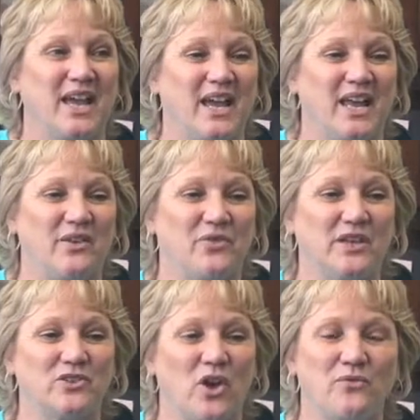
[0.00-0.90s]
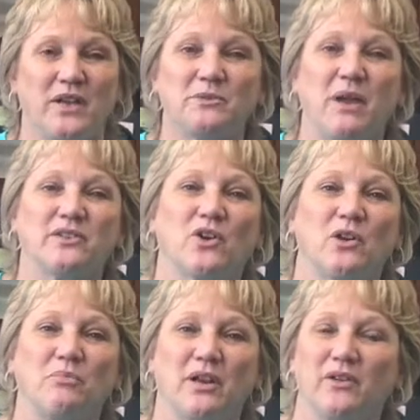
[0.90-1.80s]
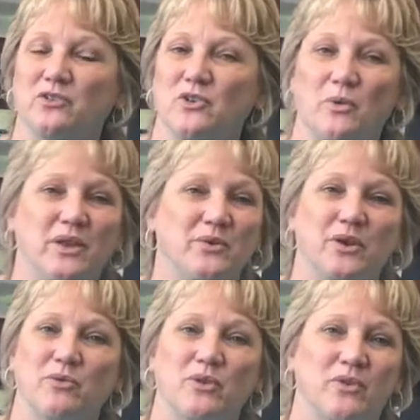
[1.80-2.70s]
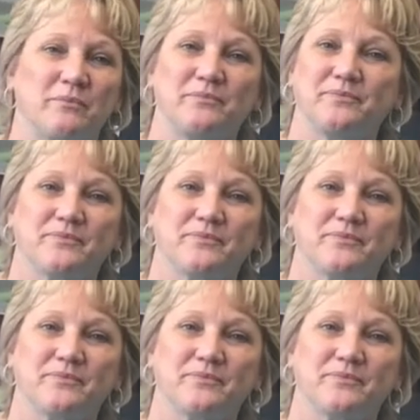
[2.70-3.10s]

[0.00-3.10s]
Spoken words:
and if they saw a face mask on a player, there's no way they were going to recruit them,